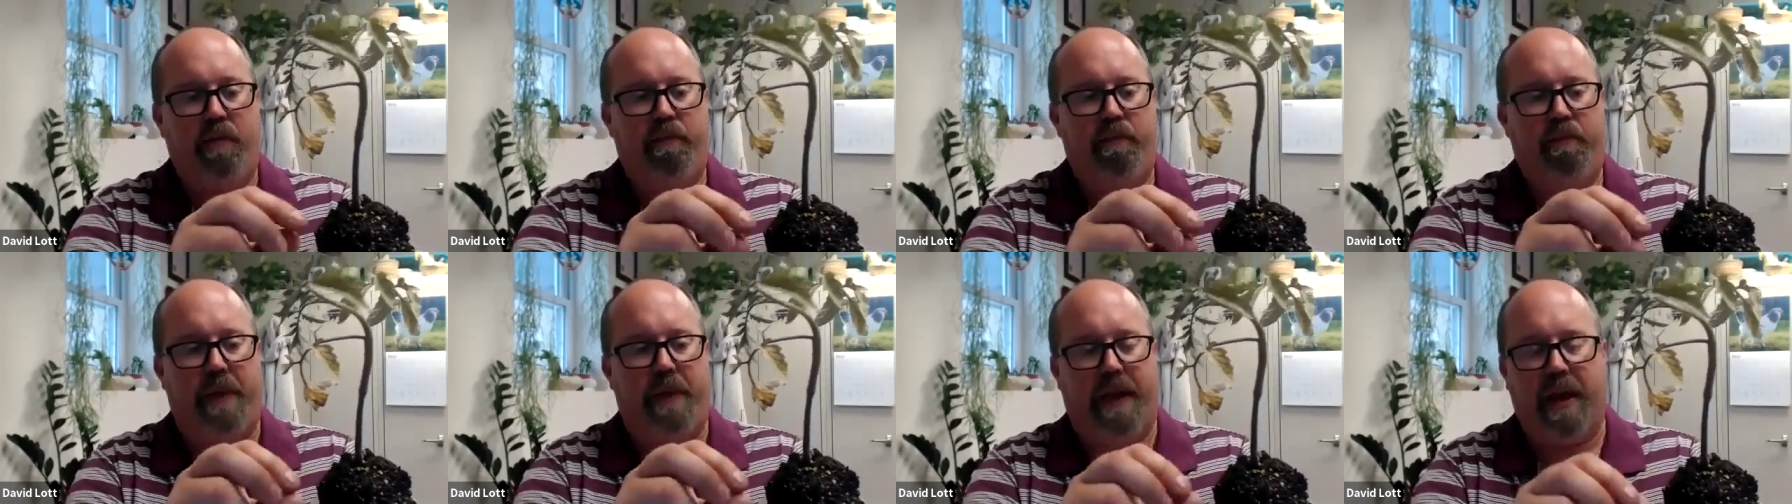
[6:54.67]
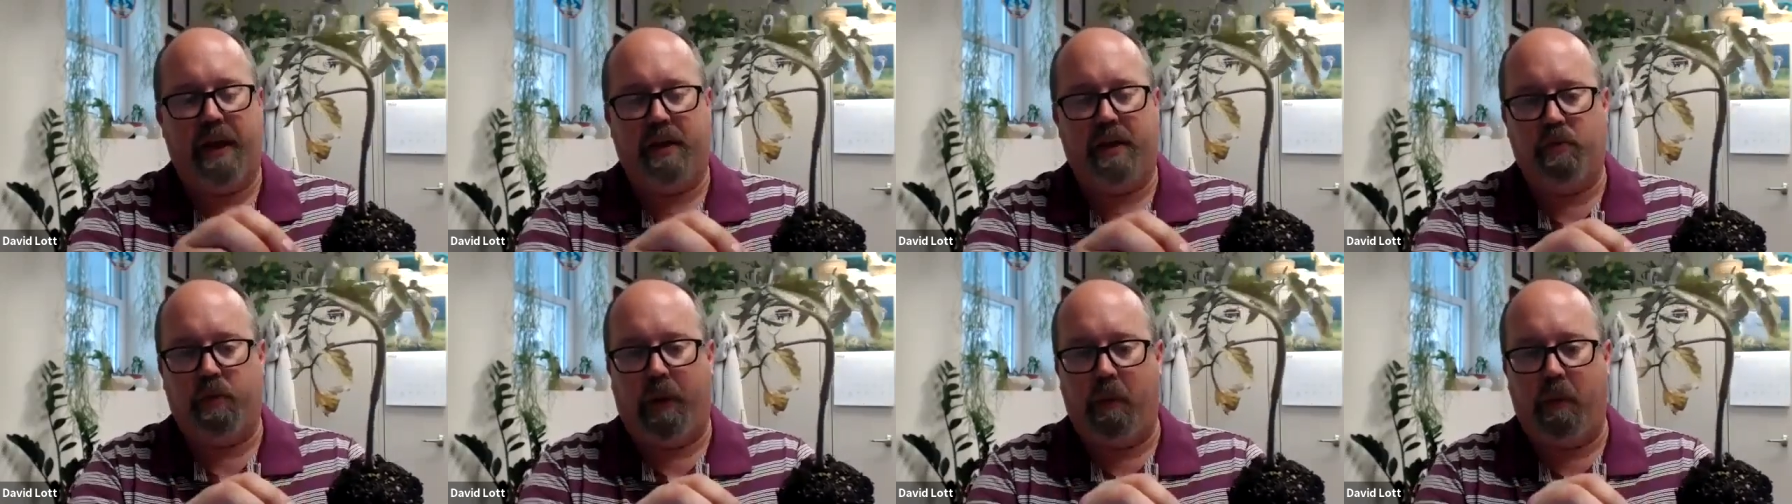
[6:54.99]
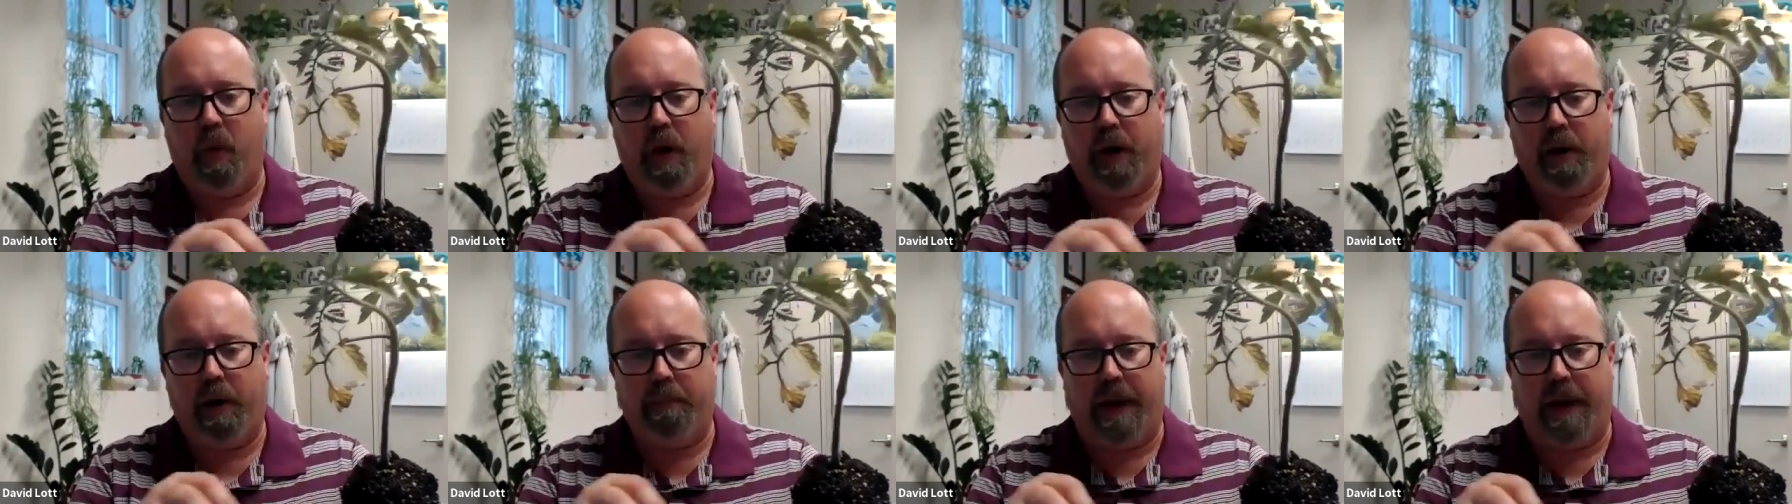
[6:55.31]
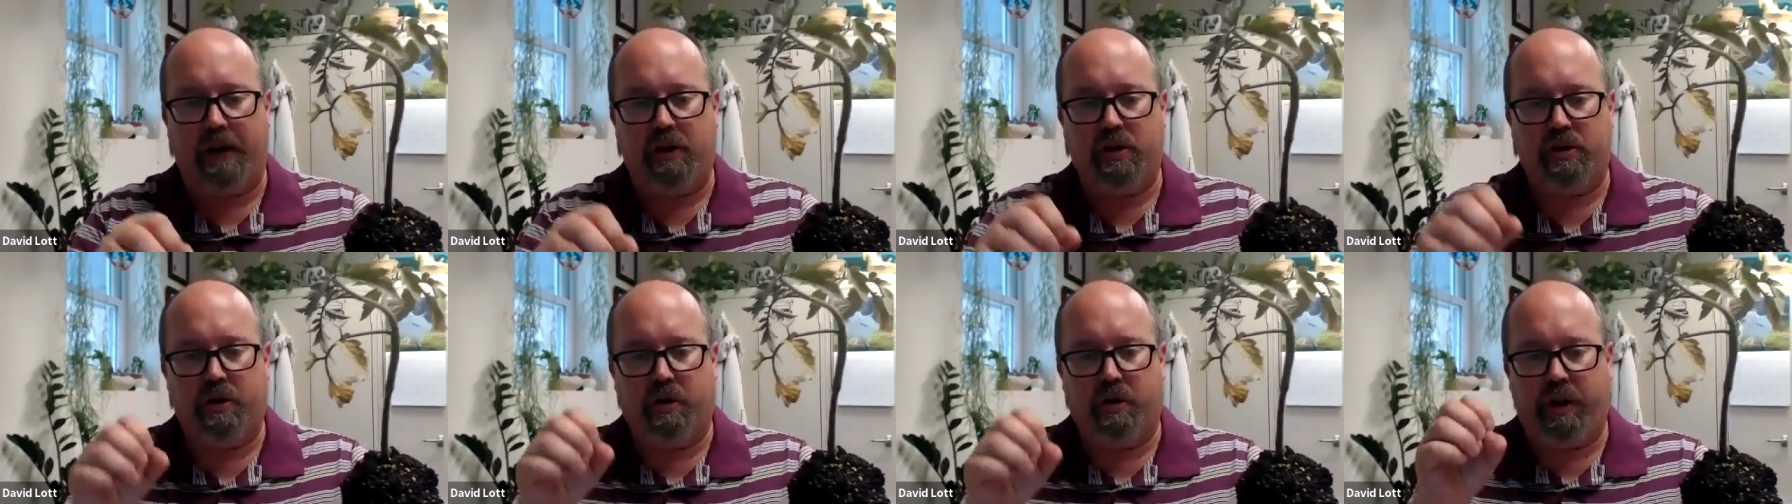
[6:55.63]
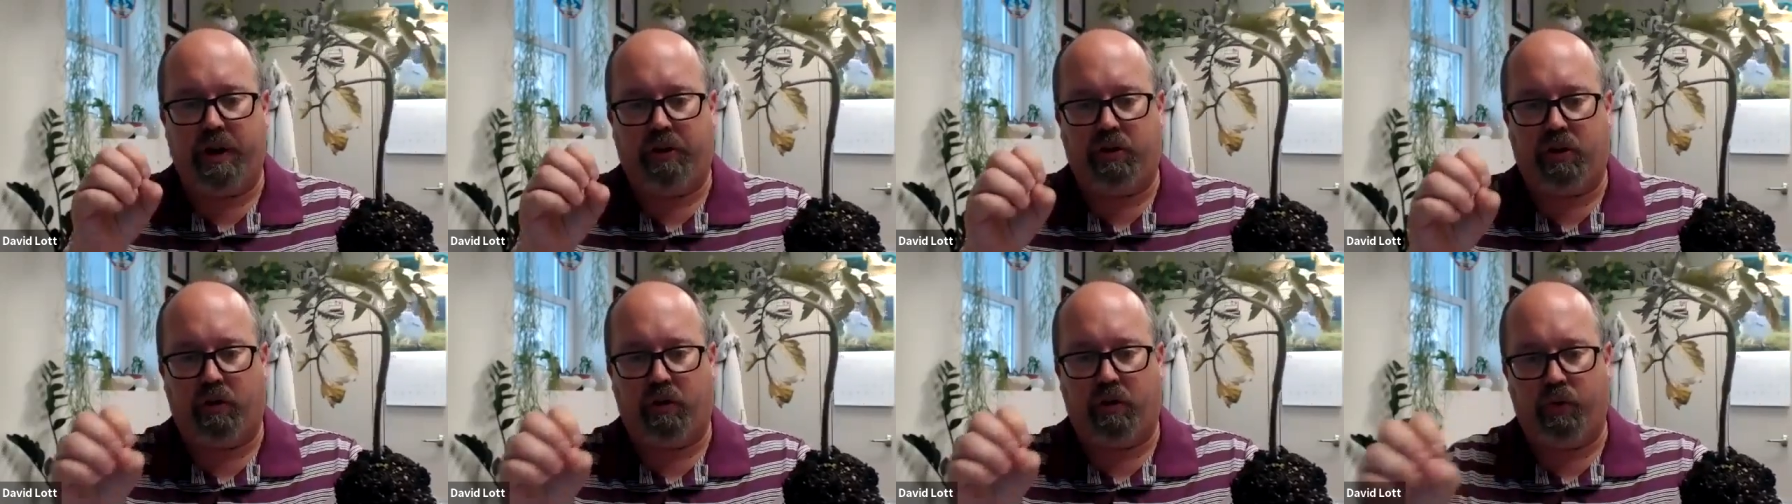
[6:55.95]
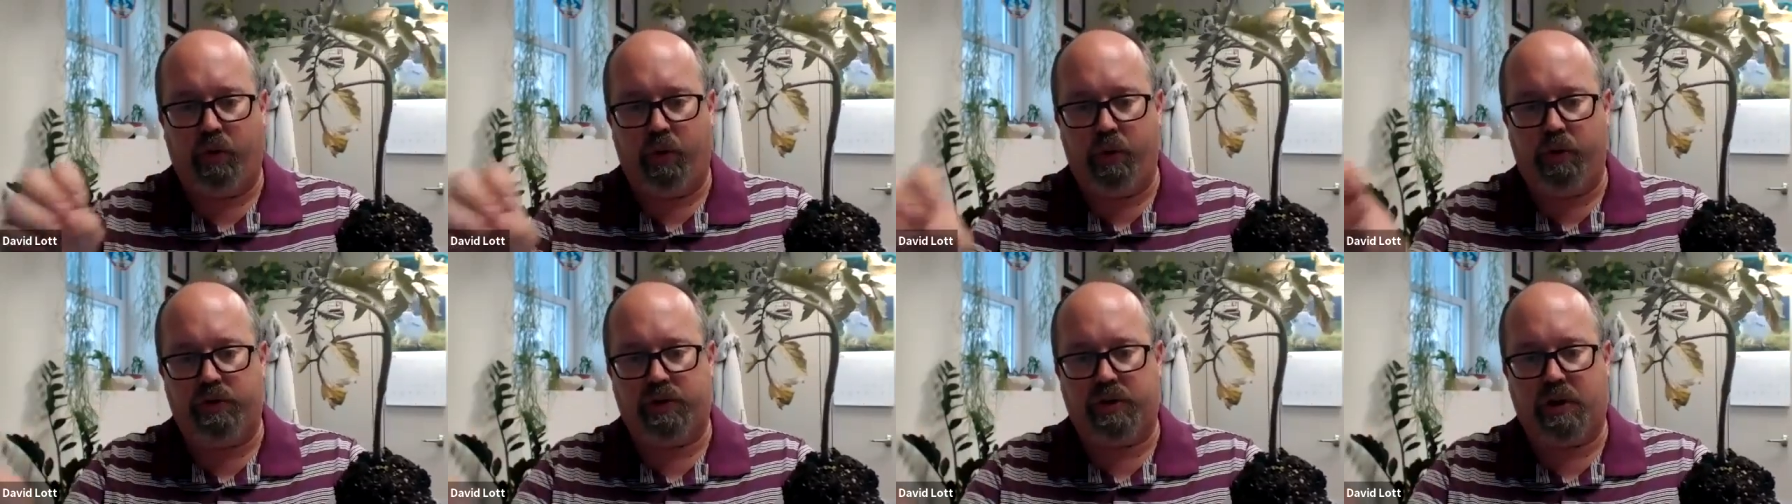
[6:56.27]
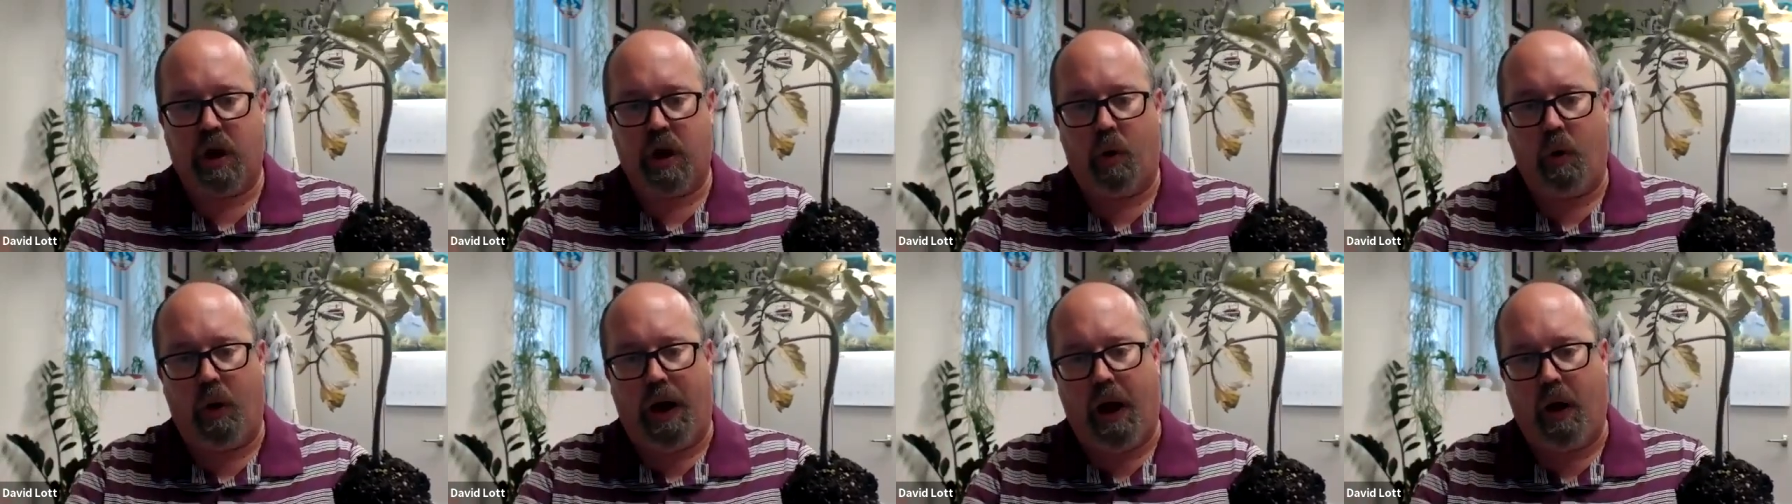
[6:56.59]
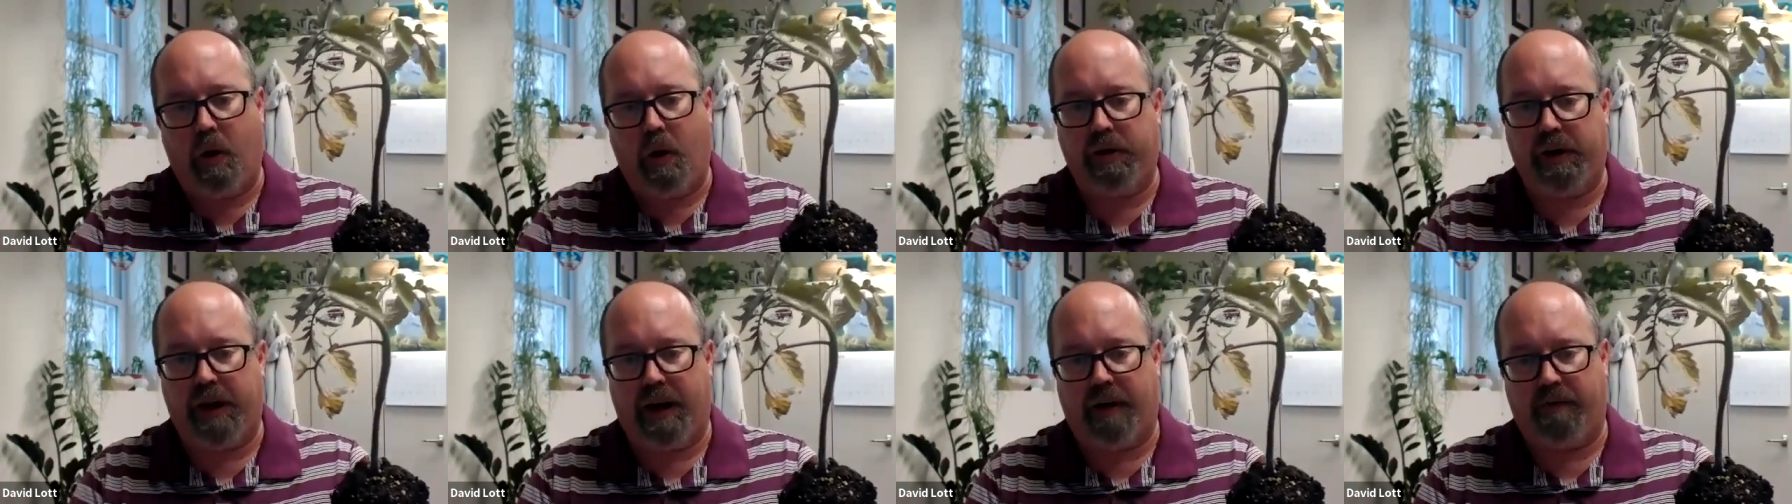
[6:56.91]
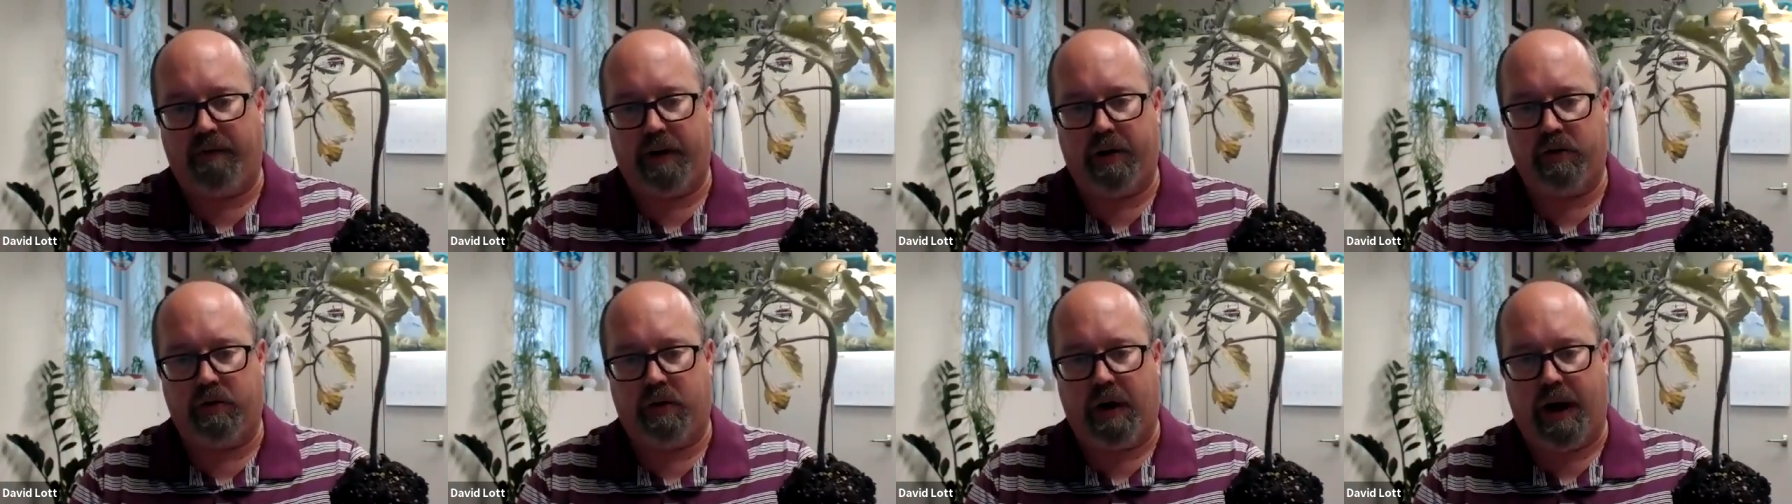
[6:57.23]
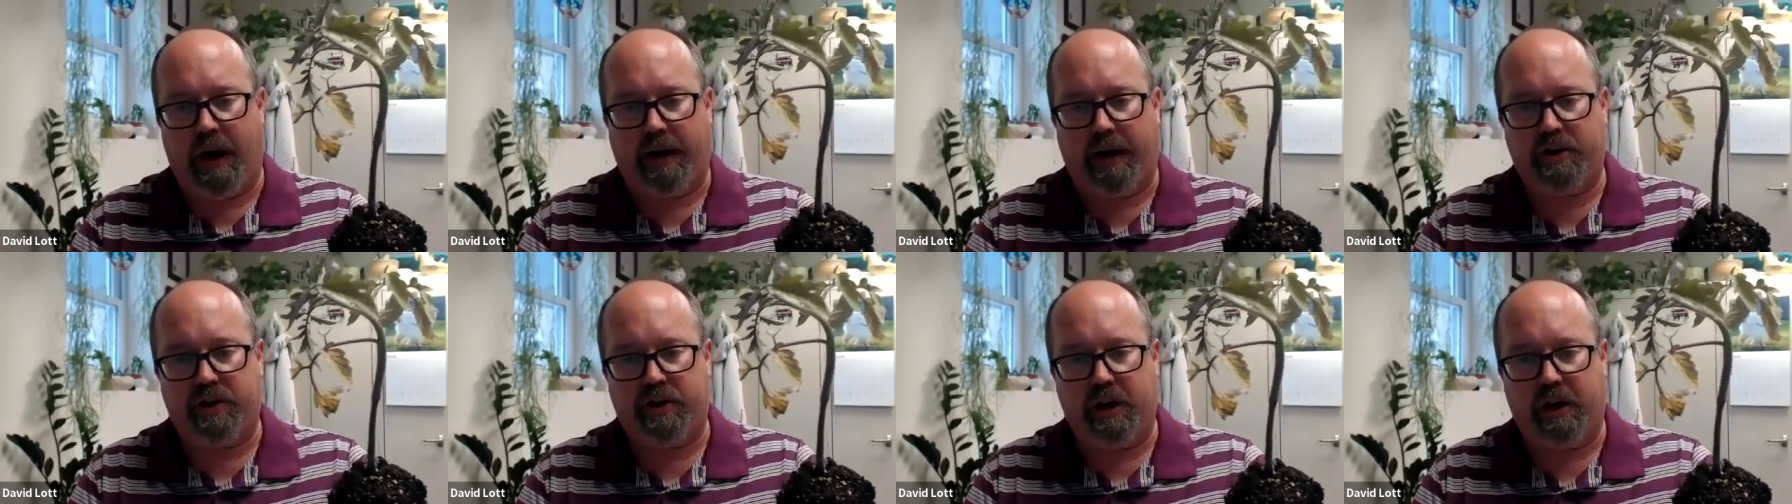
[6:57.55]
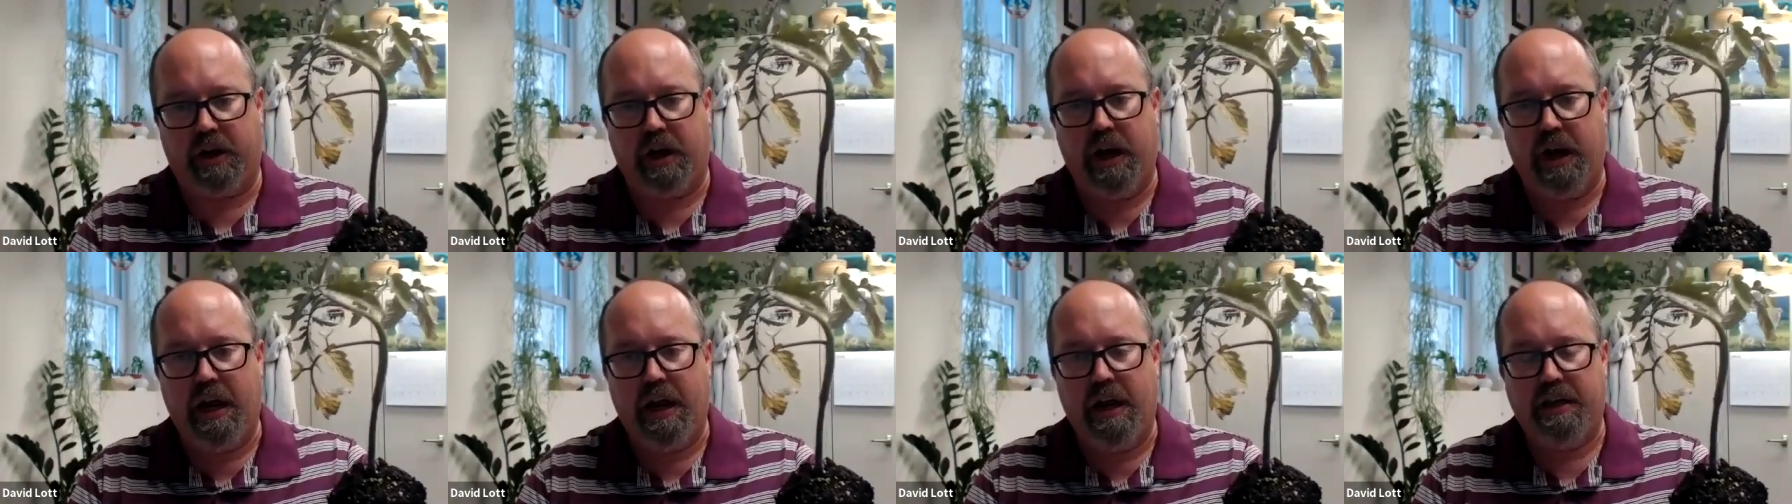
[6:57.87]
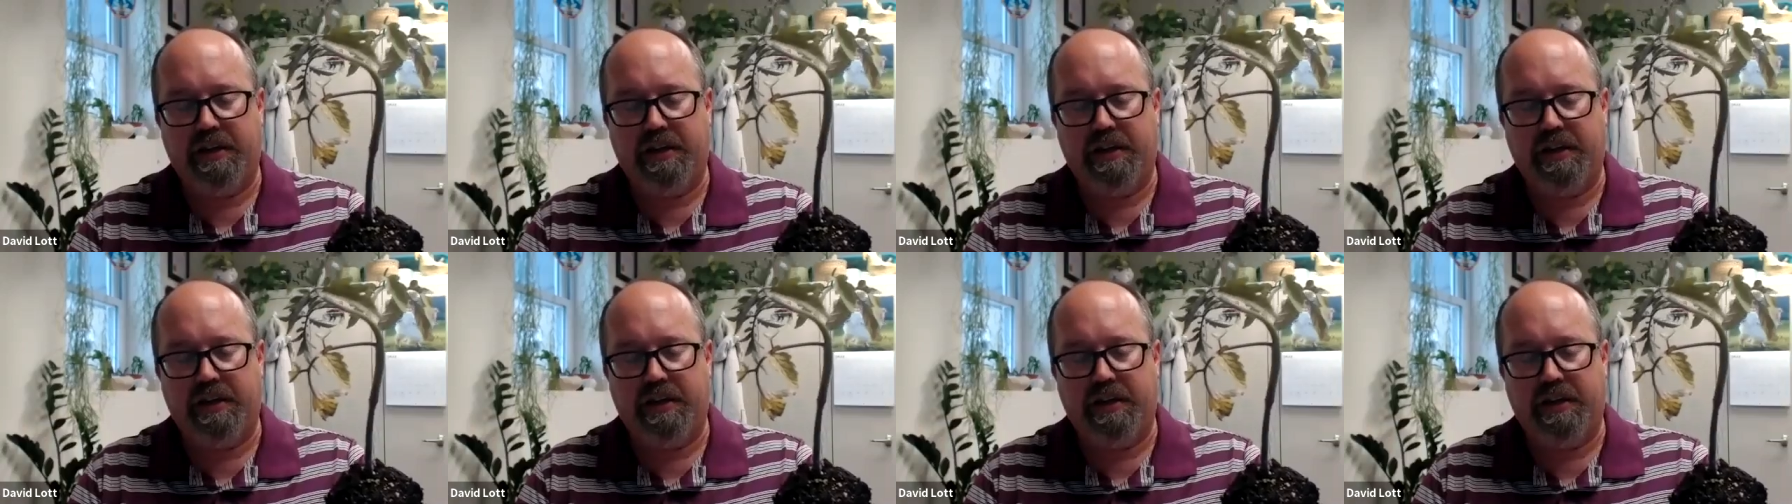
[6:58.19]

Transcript: because we want to make sure that the roots go out in every direction.